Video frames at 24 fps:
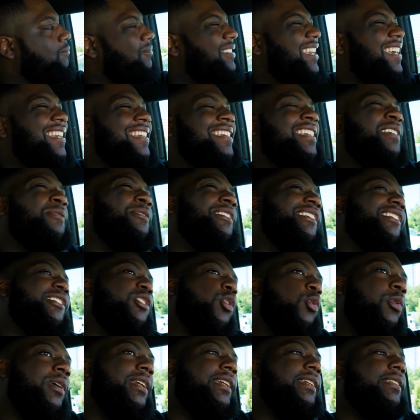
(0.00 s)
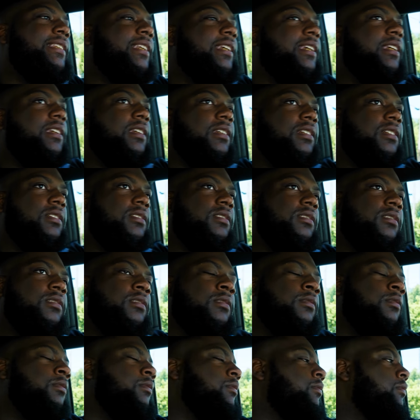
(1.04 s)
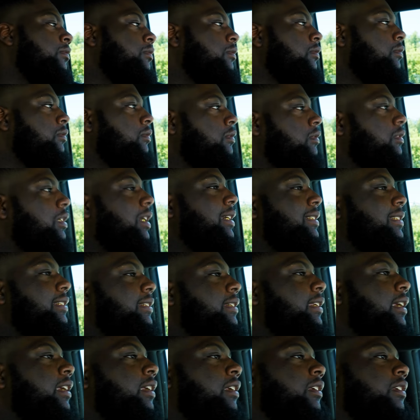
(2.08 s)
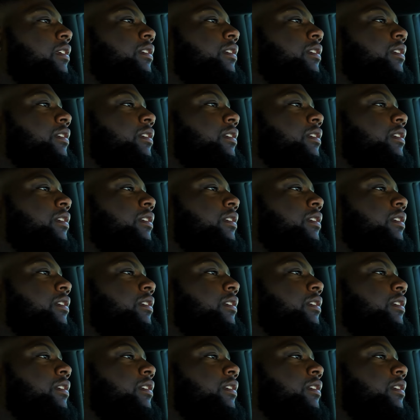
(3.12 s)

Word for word: I didn't even do anything. Not today.